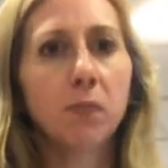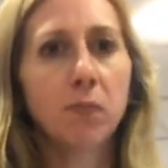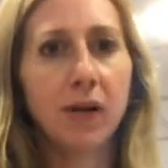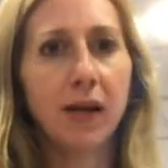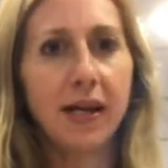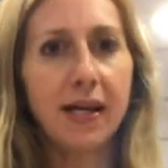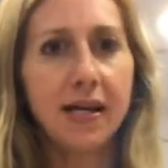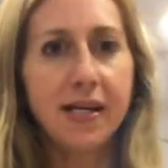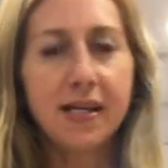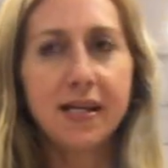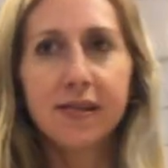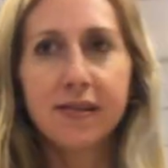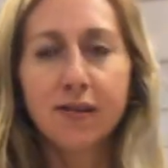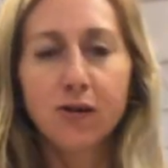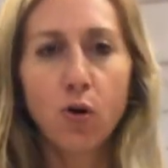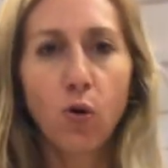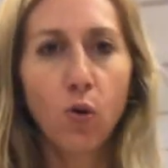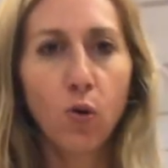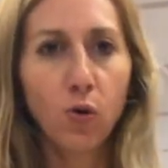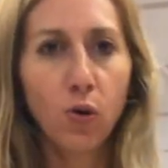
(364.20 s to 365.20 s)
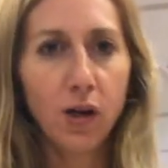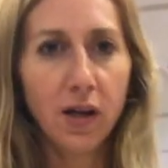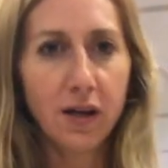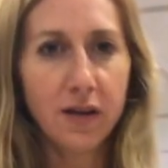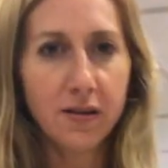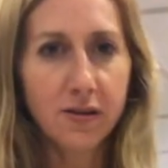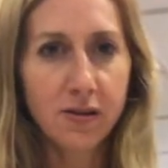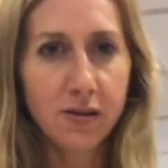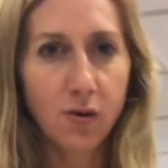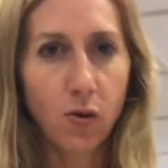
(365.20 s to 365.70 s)
please call
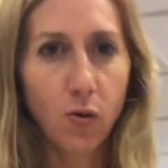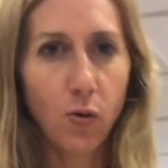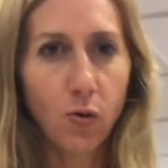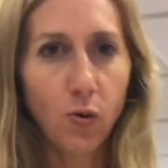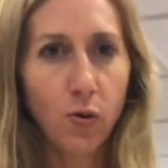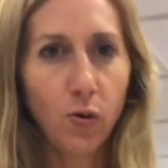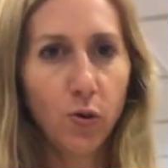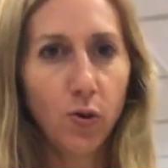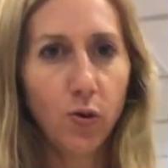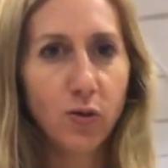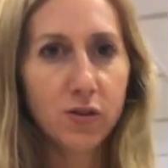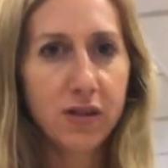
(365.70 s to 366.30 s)
us or